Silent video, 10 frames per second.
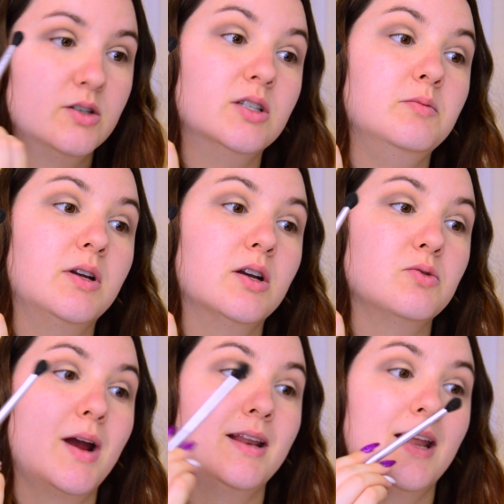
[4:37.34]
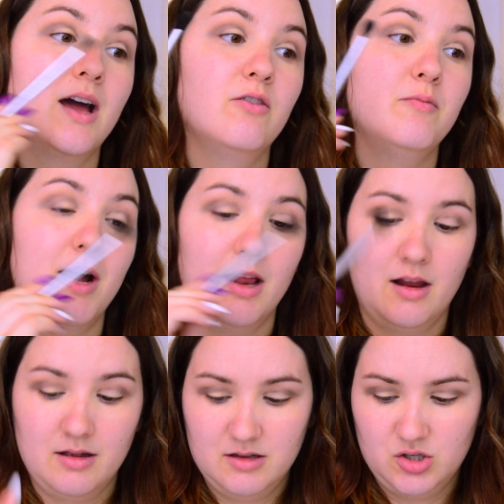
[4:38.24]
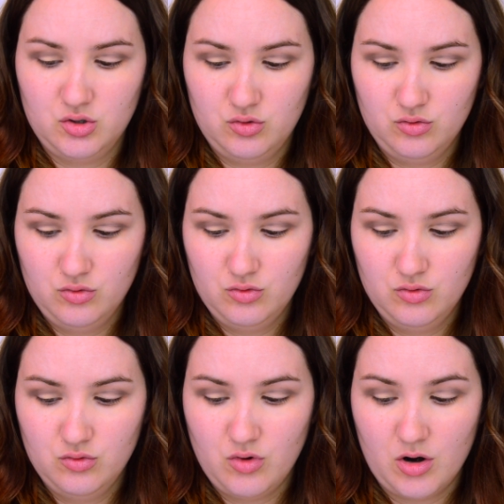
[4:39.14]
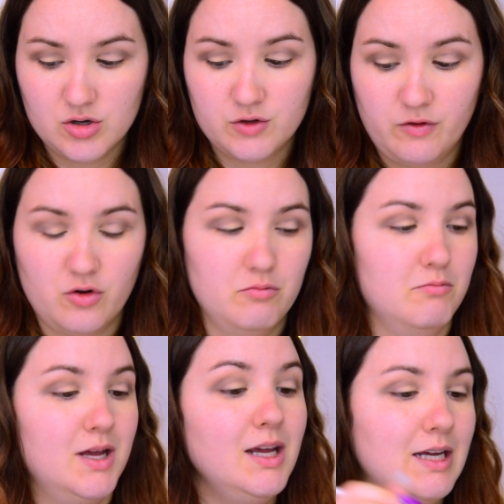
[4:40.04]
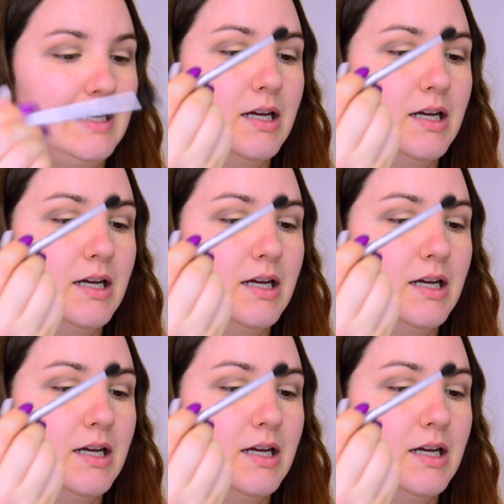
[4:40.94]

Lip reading: just because right now my line is too harsh for me.